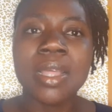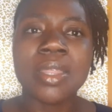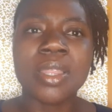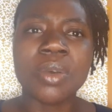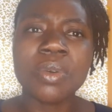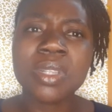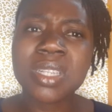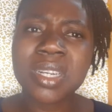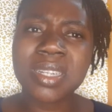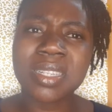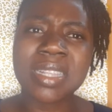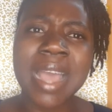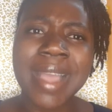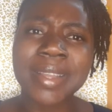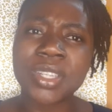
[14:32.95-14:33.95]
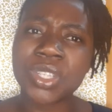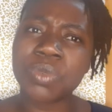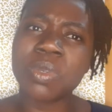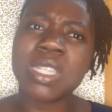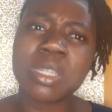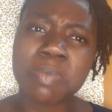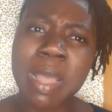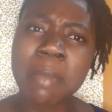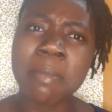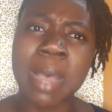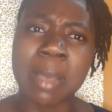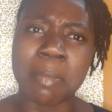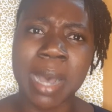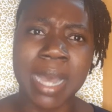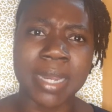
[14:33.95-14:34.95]
those are signs to respect
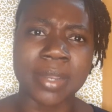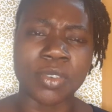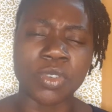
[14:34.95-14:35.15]
my body.